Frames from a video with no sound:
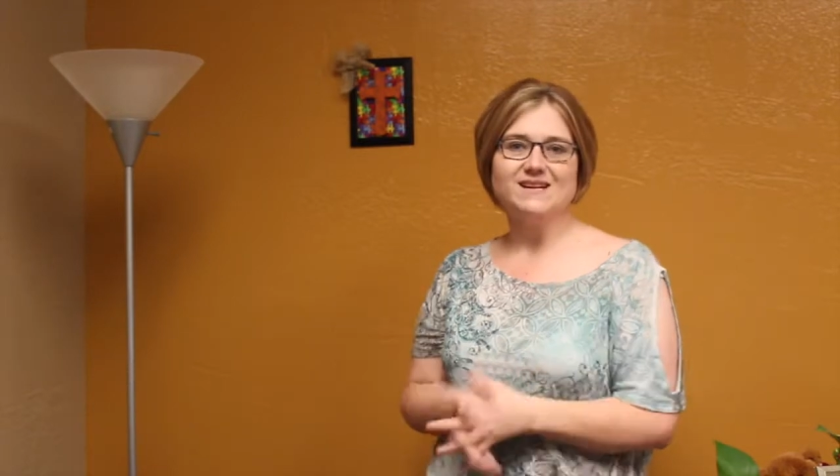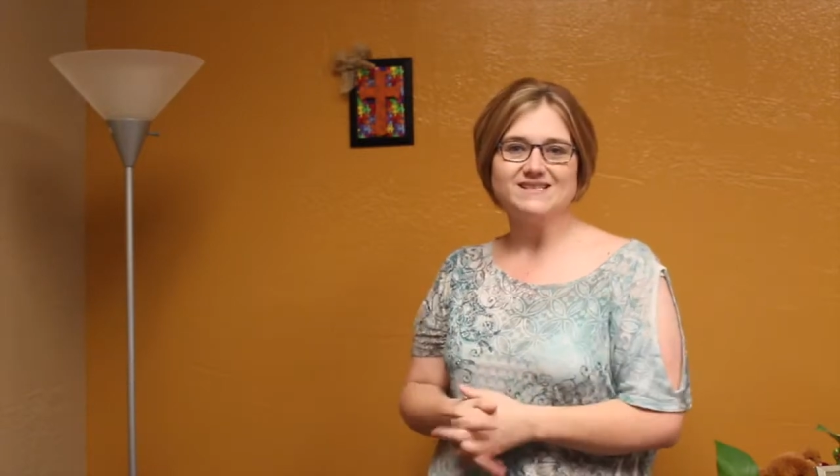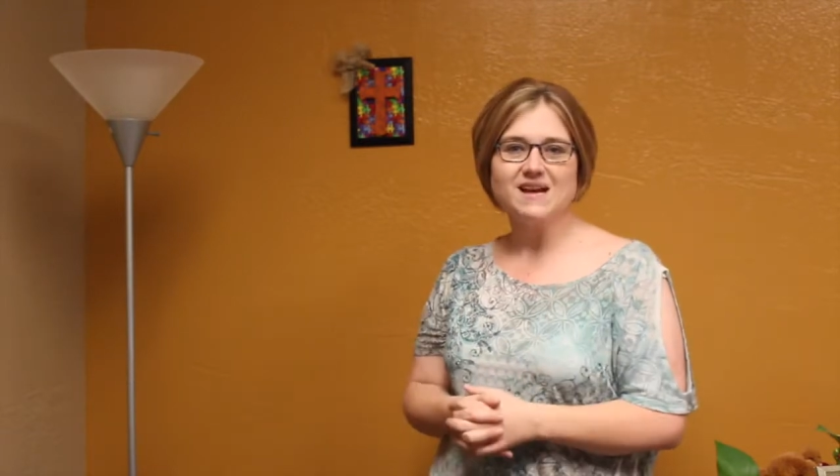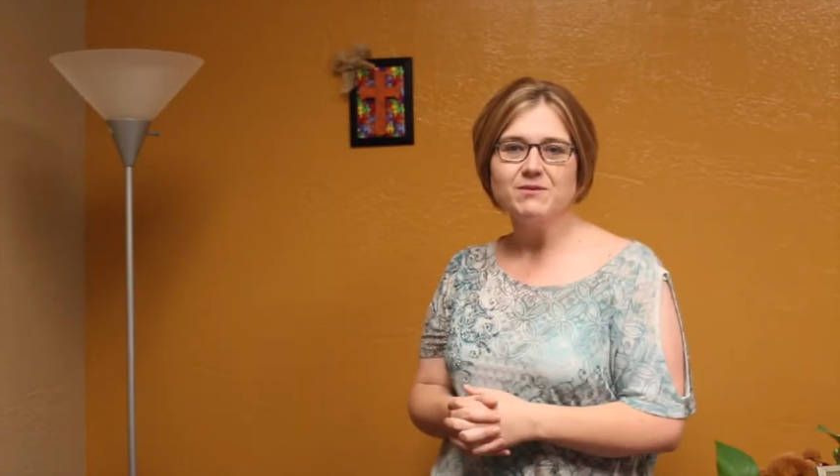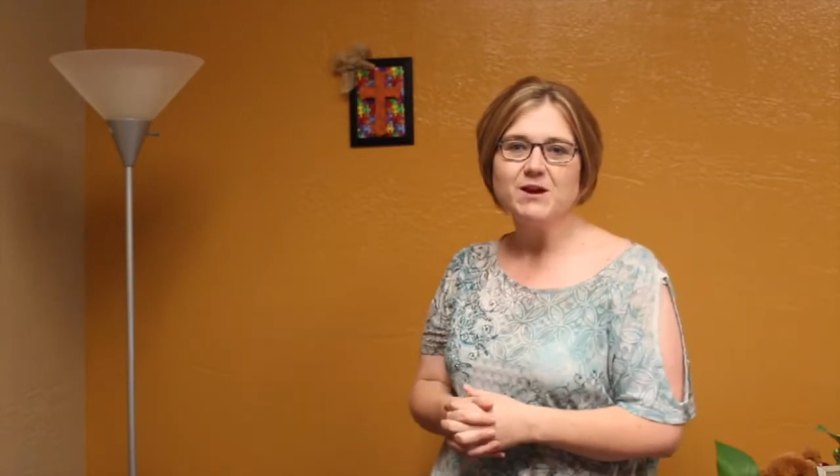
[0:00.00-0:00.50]

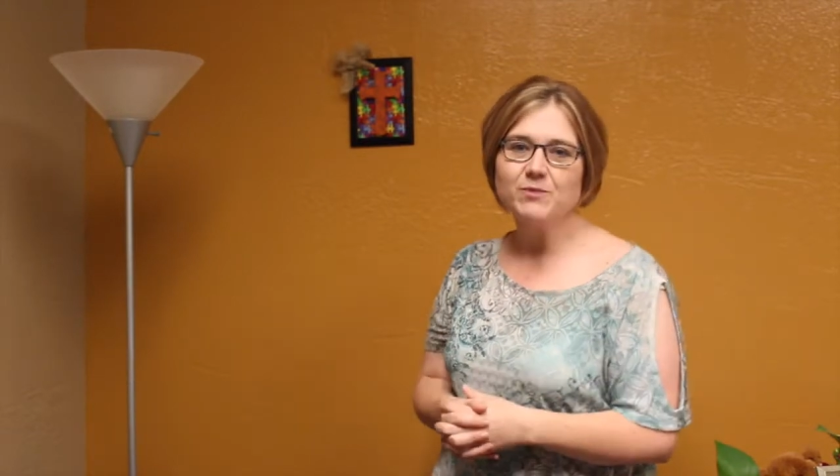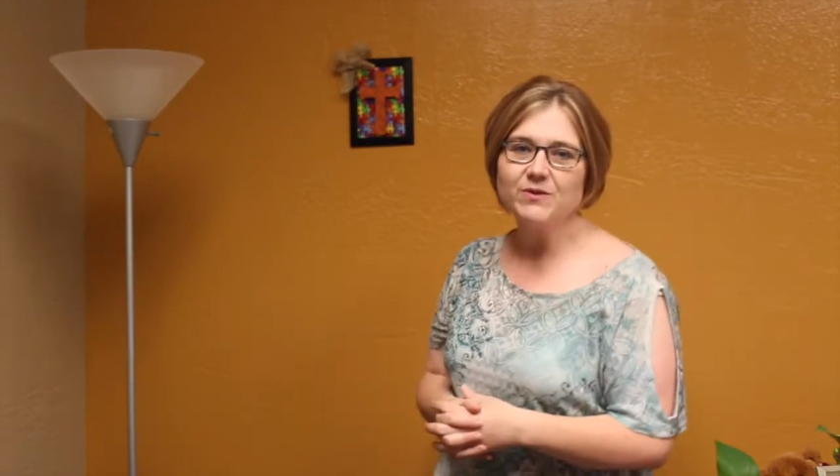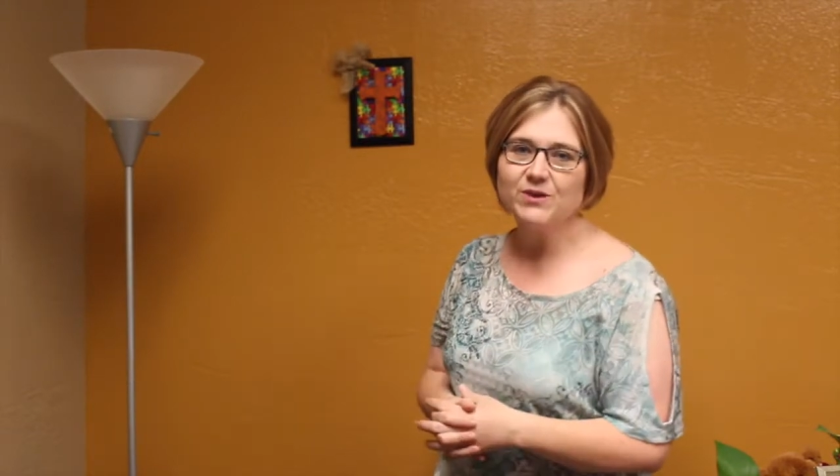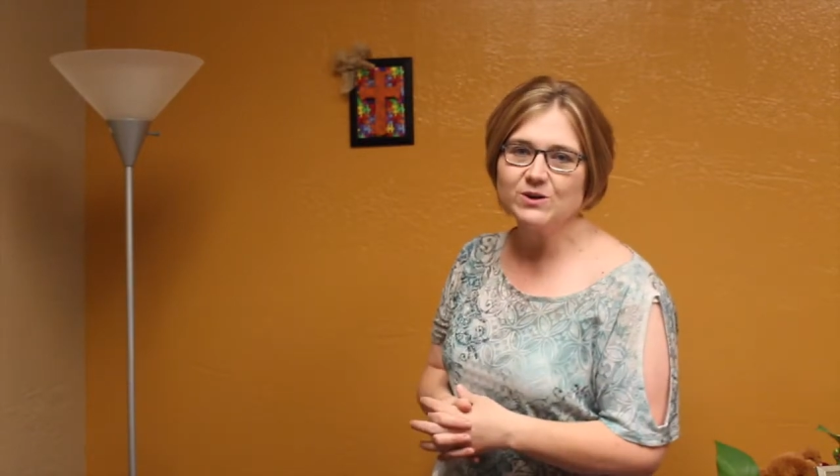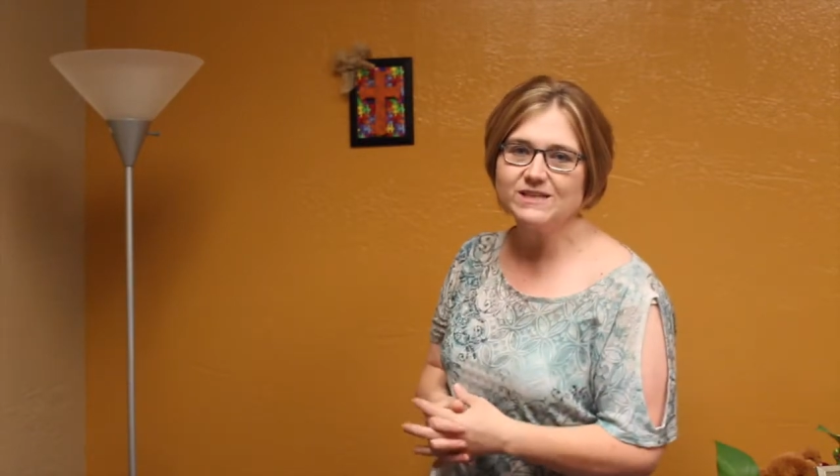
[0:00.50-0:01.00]
Because coming up
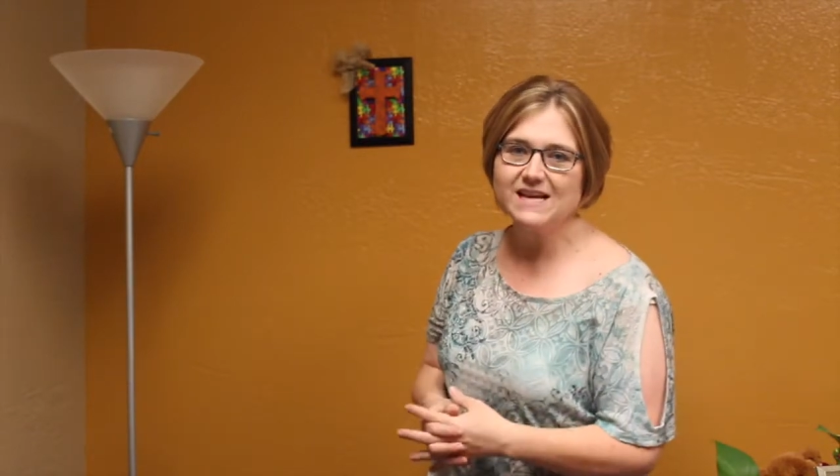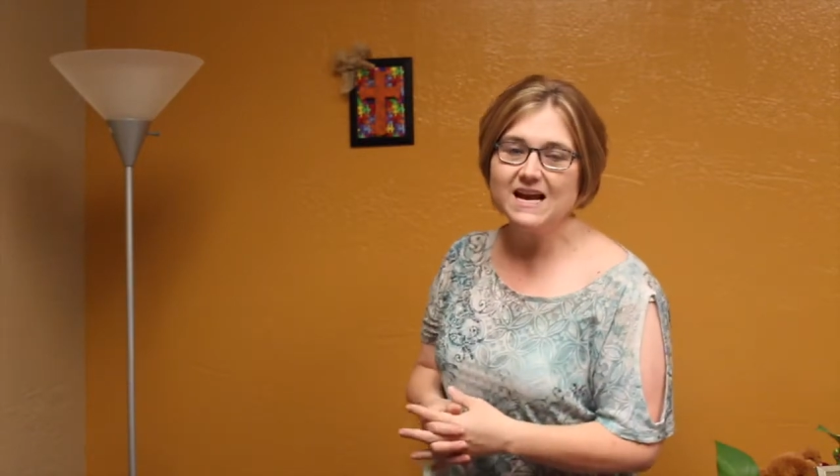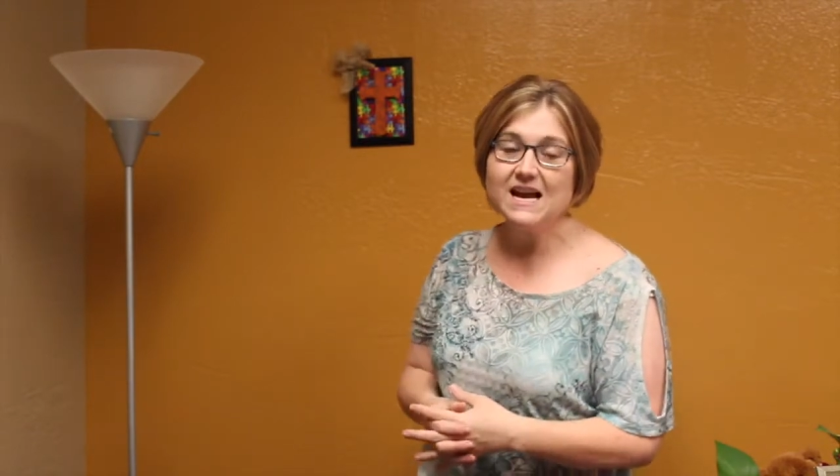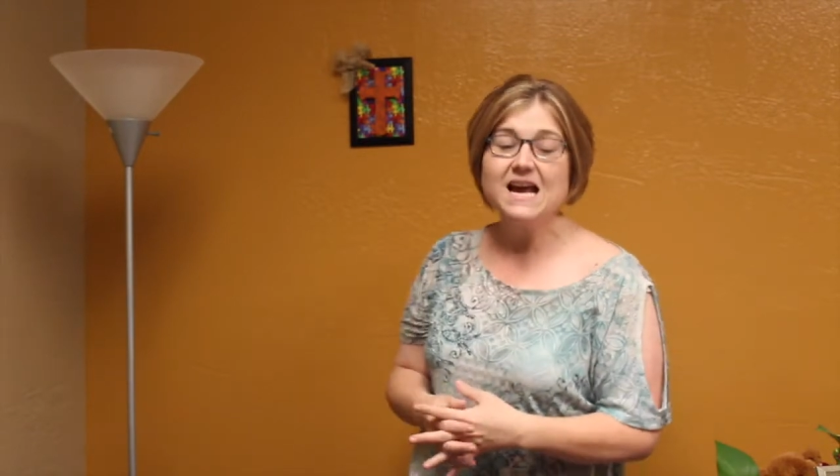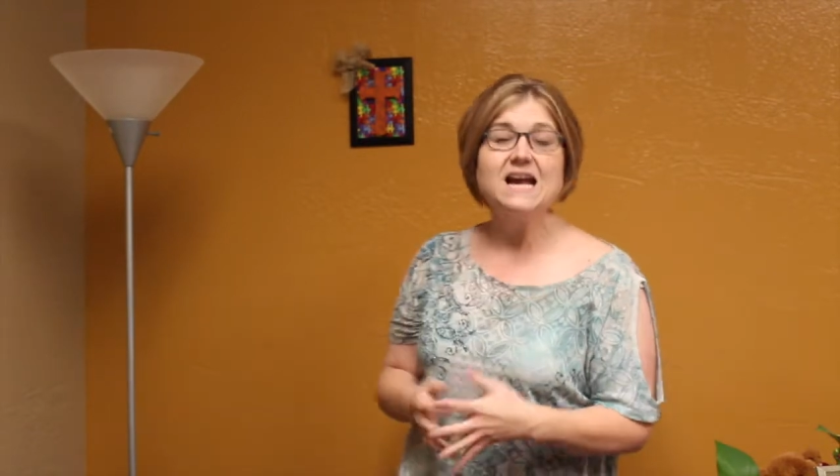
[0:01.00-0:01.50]
on Thursday,